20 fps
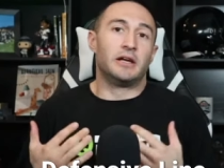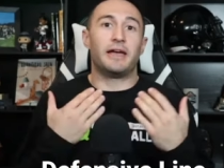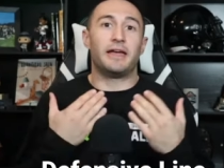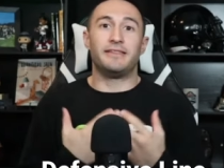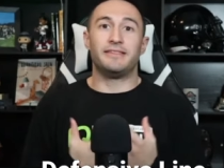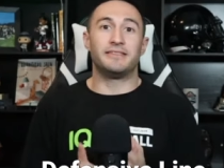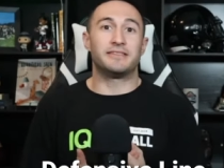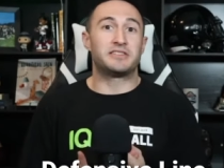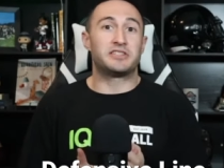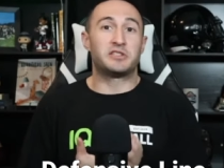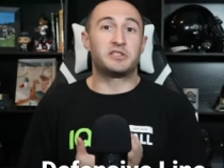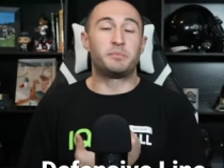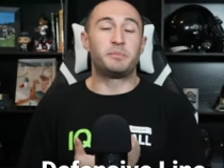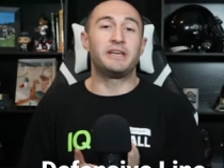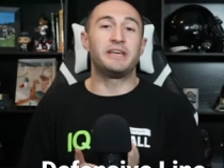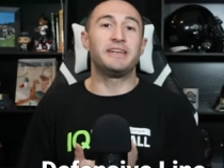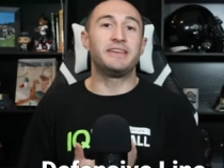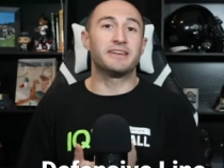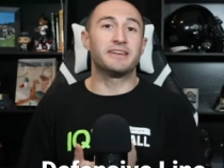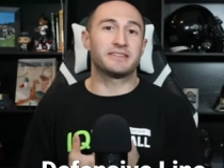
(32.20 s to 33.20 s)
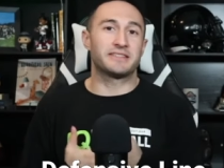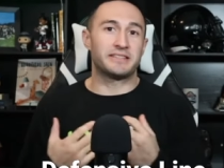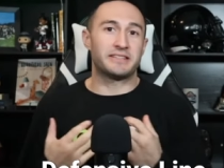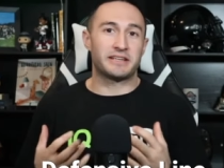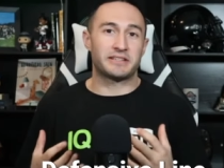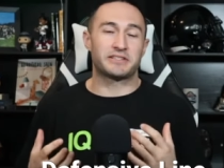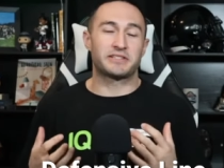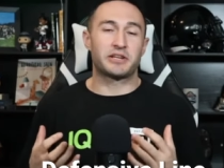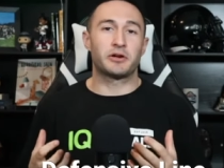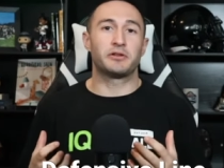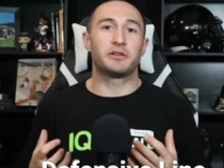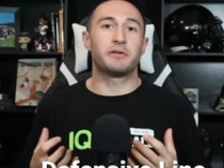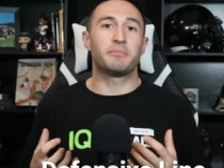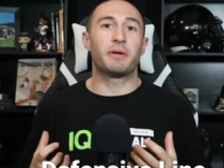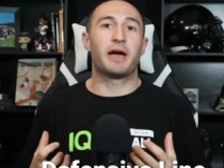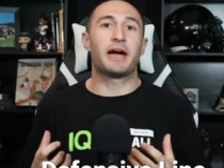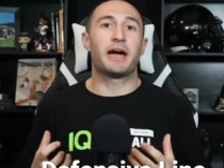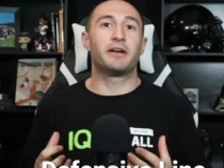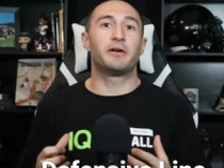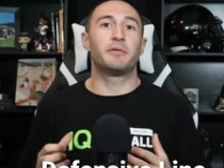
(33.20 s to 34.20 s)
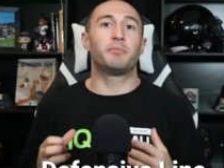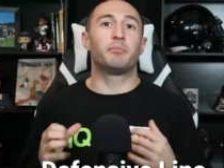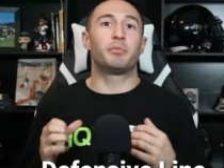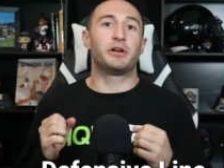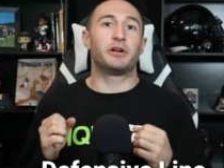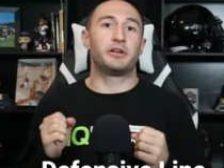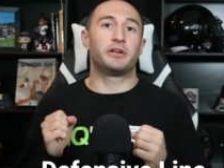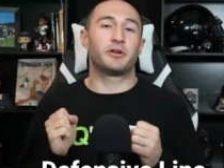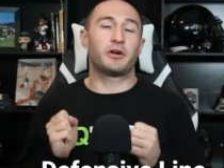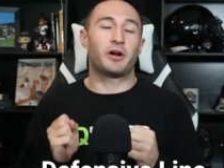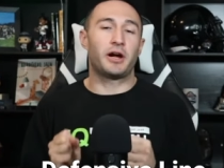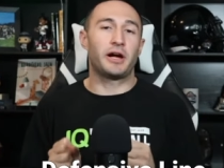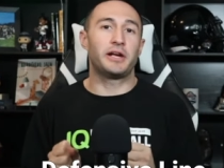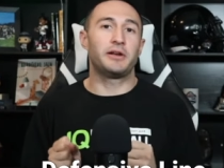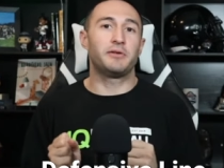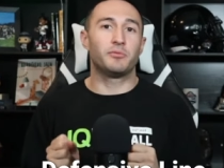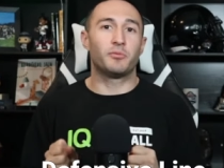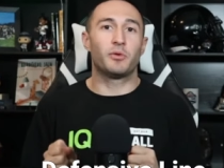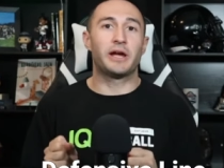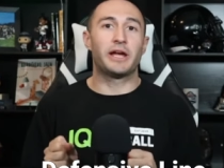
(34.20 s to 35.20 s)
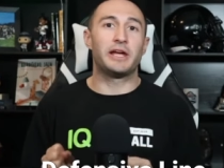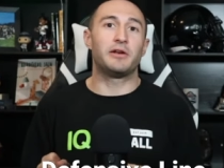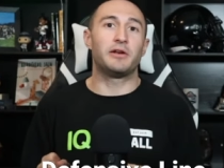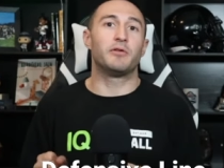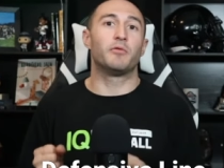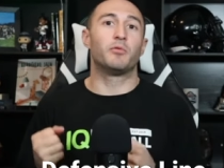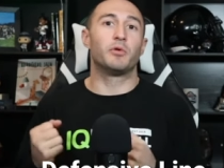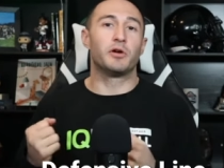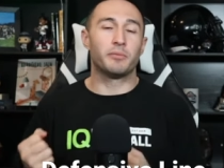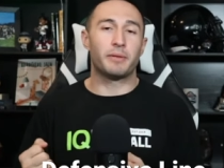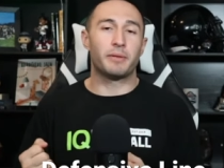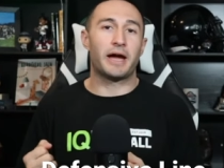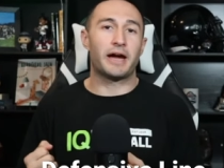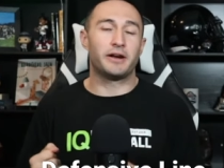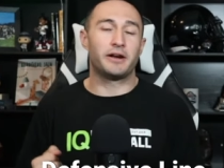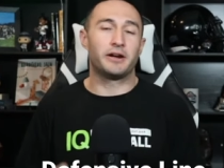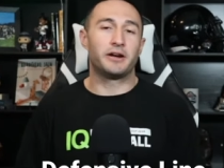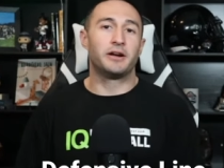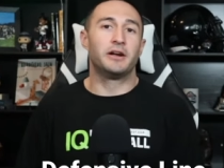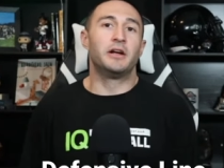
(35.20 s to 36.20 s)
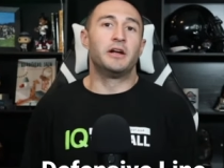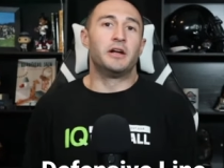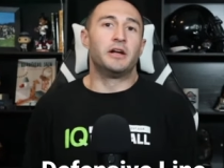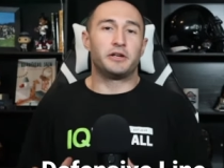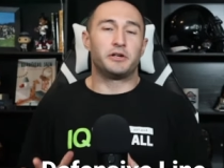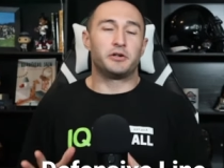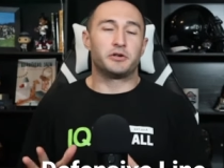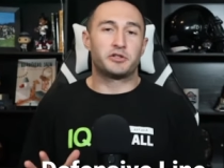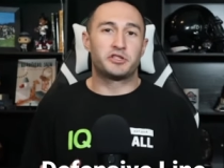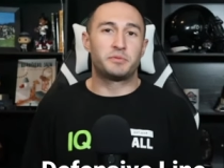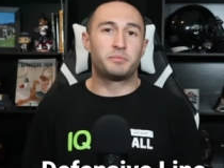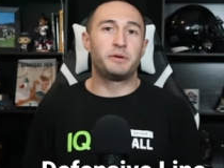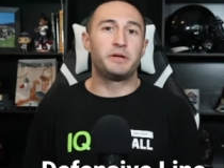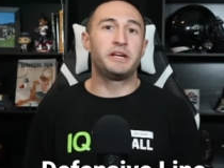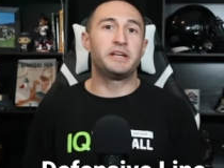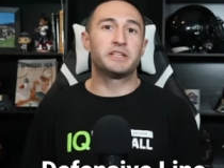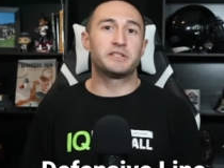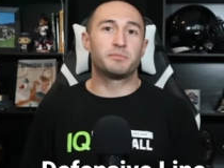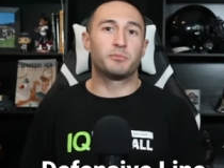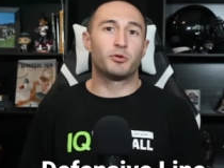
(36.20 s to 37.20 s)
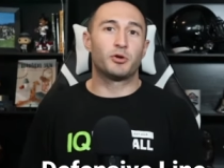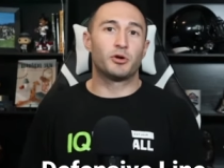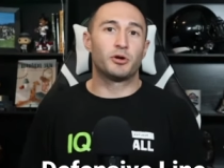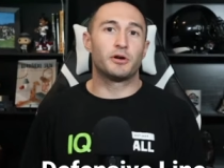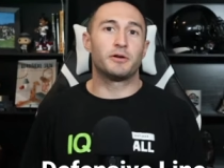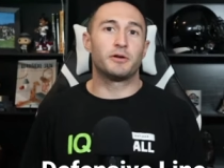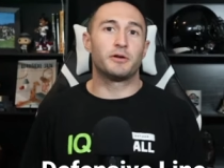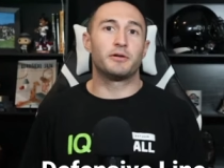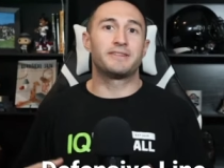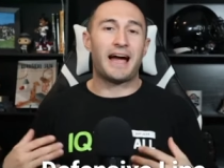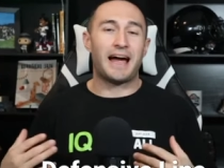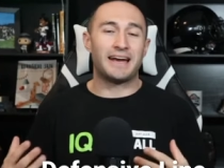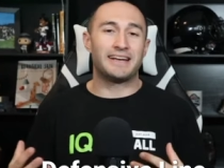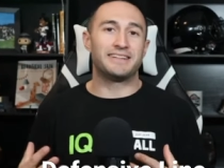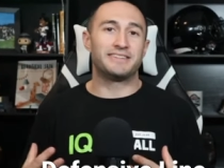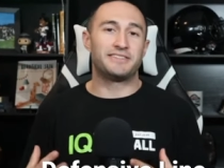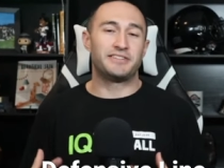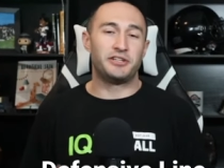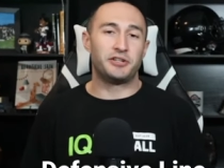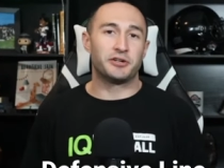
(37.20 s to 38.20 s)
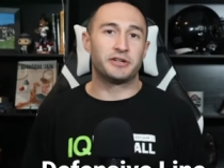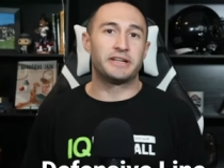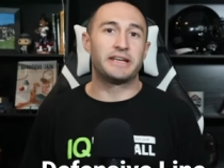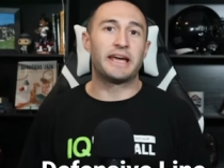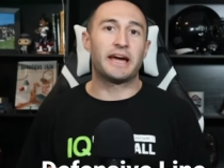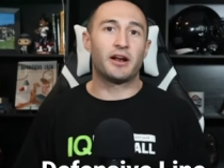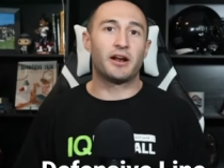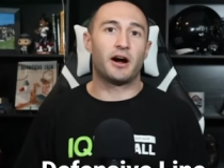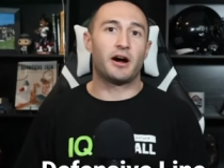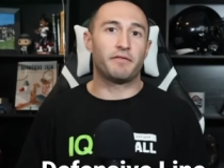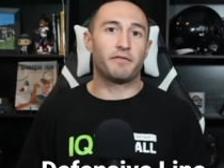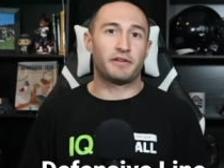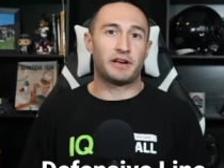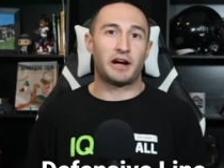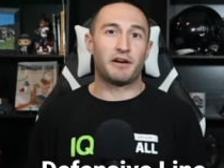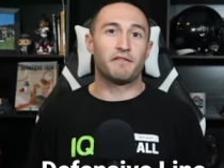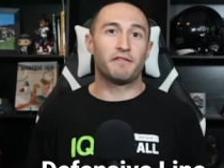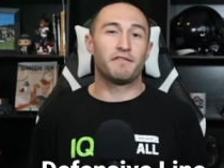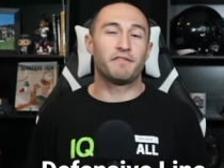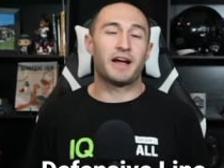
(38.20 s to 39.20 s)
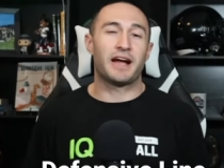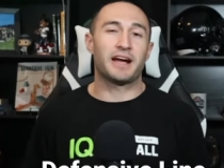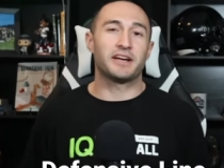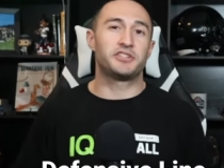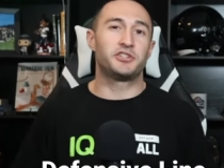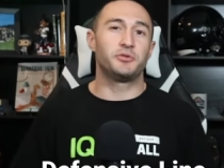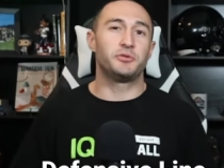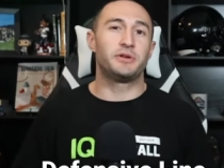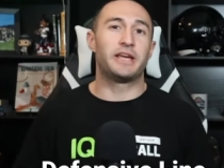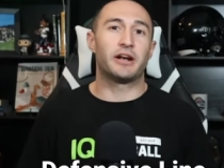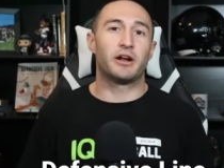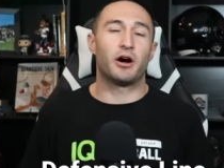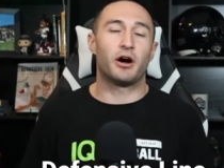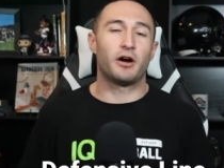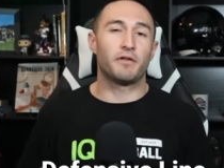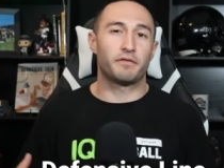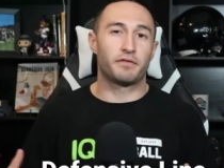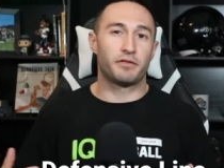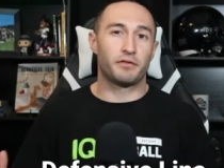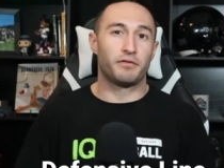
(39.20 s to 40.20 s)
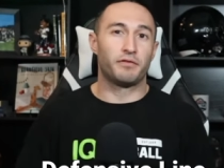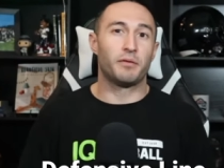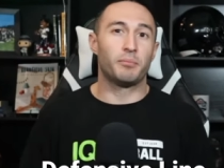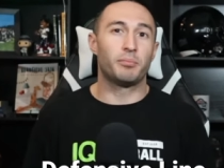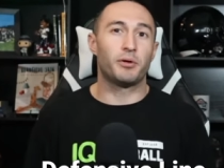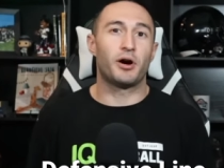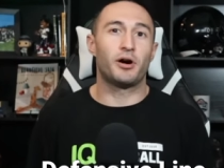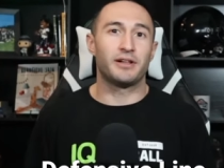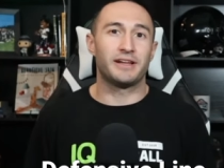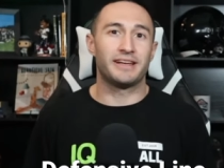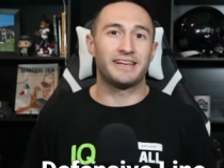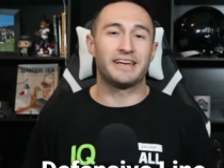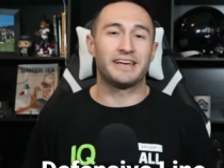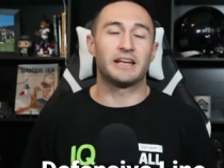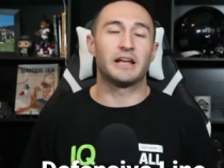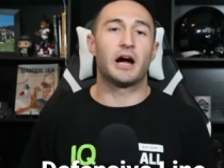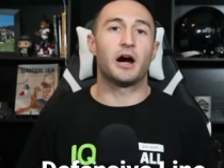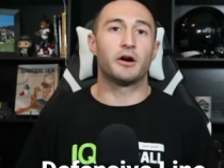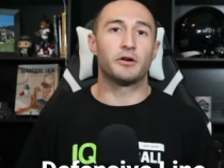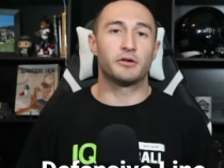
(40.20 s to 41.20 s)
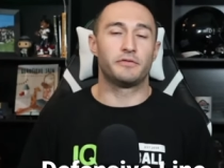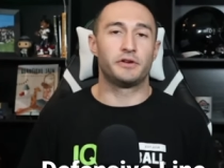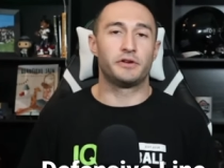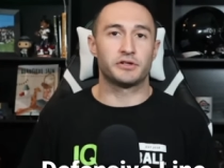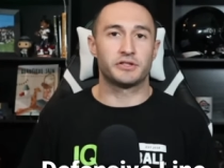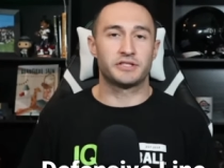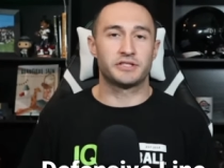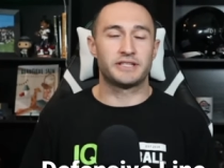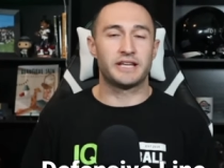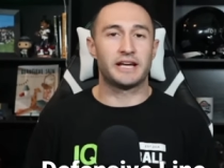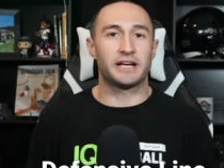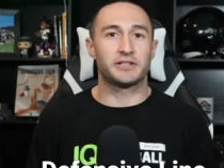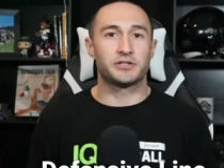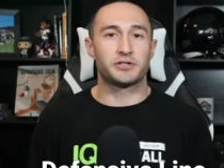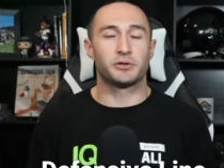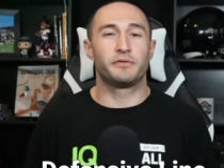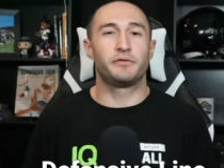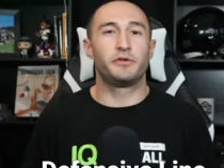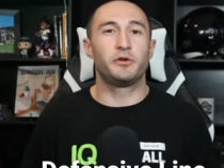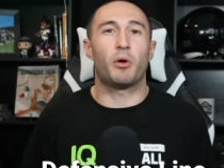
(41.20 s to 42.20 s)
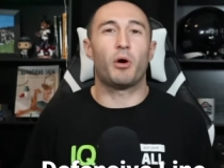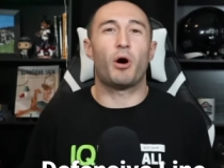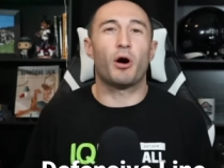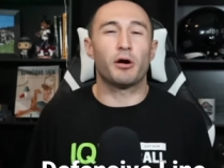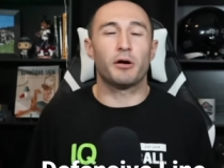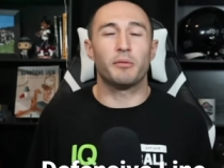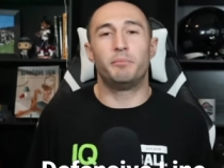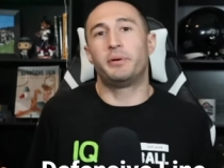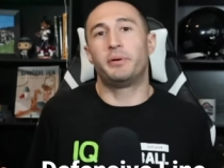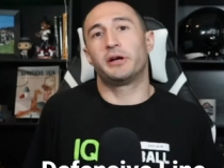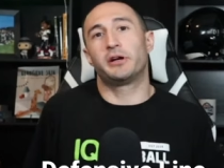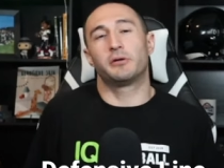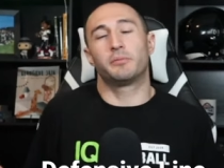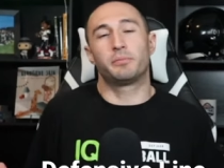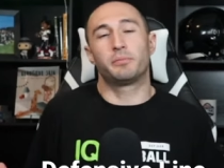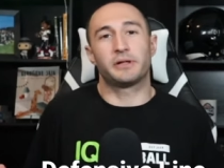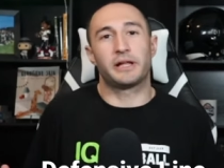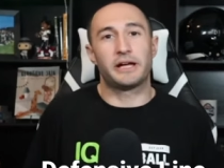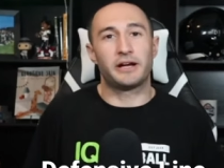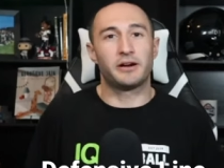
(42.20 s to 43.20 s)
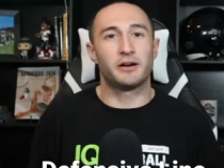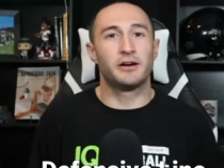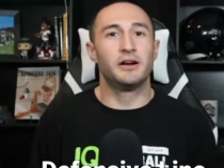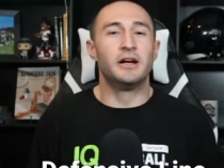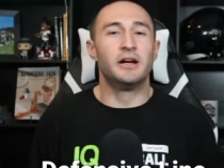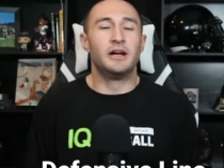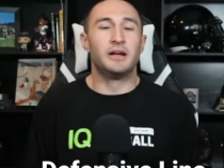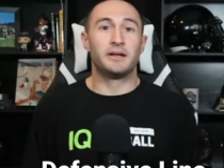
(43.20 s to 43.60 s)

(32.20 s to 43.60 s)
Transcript: And speed doesn't necessarily matter, but your height and weight will matter. Your speed is more tied into your get off and how fast you get off the football and get out of your stance. So if you are a bigger player,